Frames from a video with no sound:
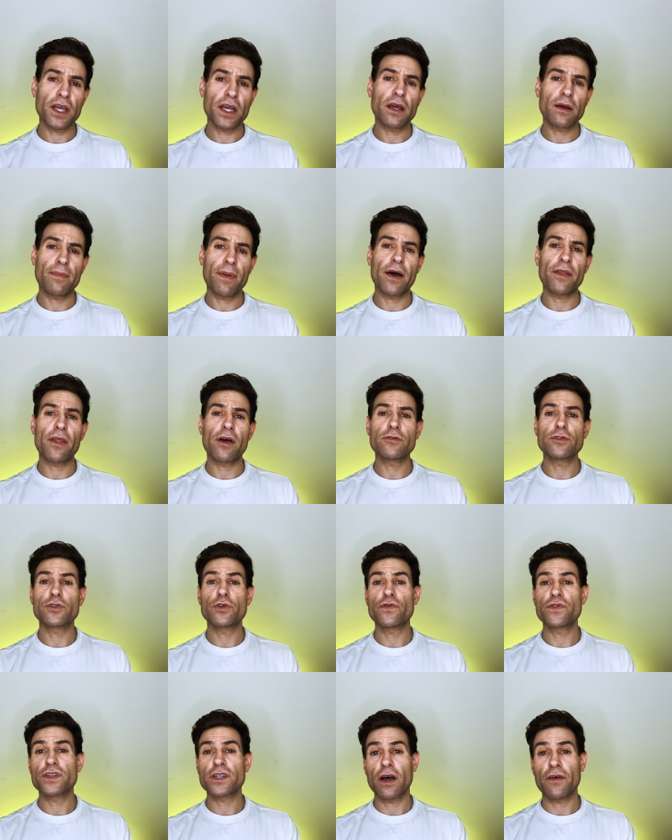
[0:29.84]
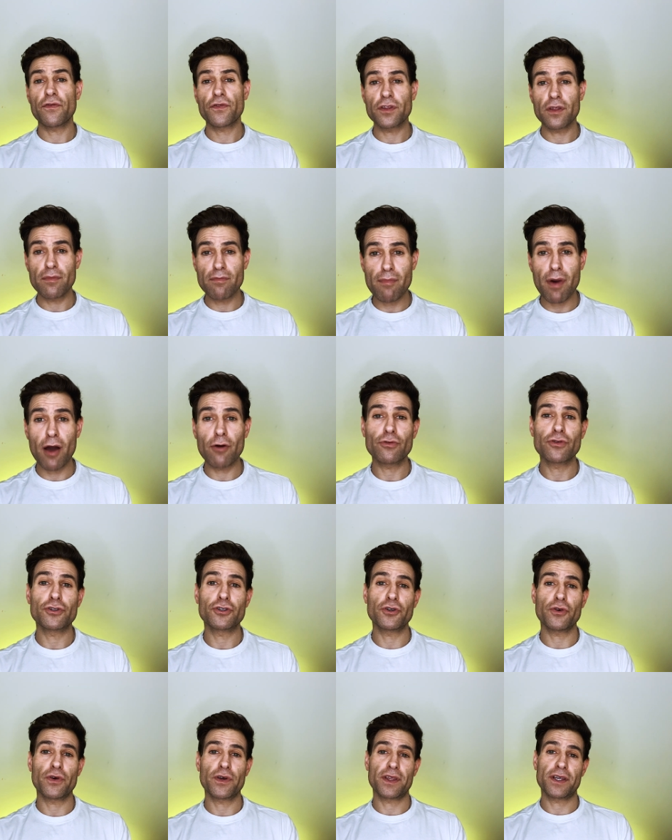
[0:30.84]
think about those who suffered the
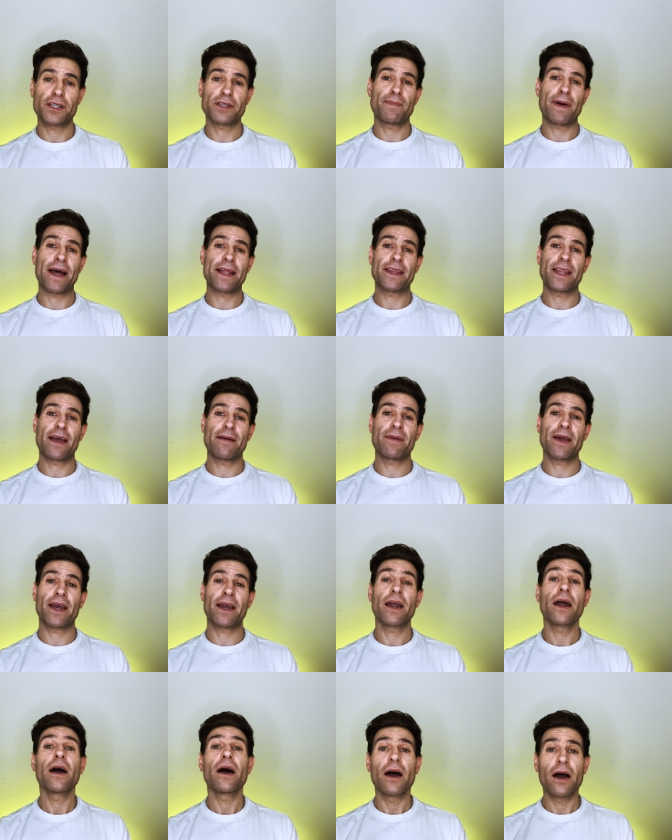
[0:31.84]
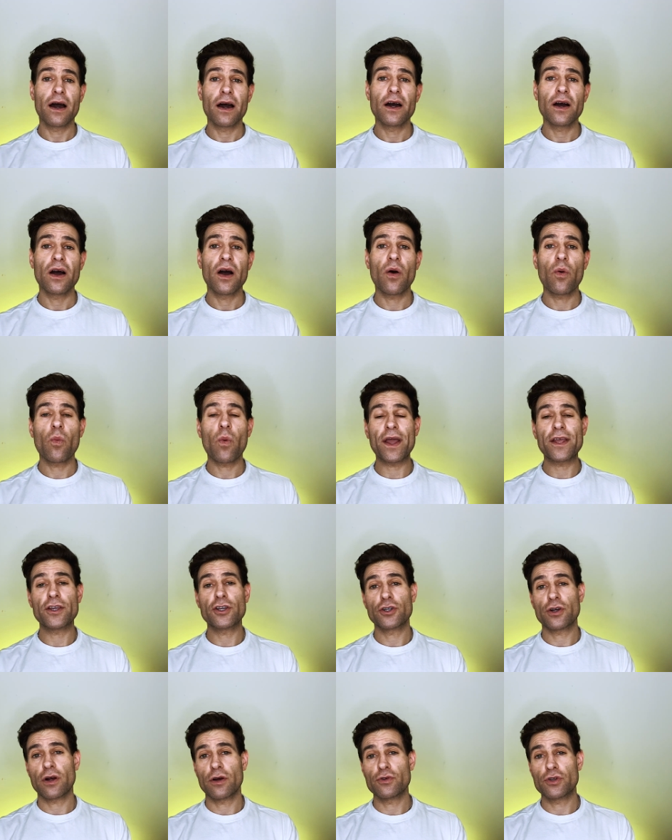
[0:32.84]
most during this pandemic.
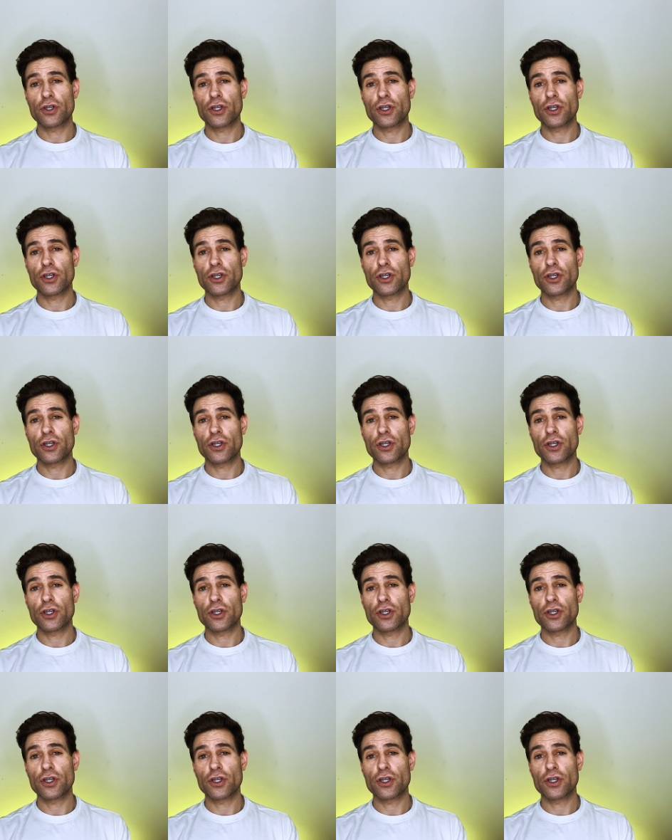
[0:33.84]
Waitrose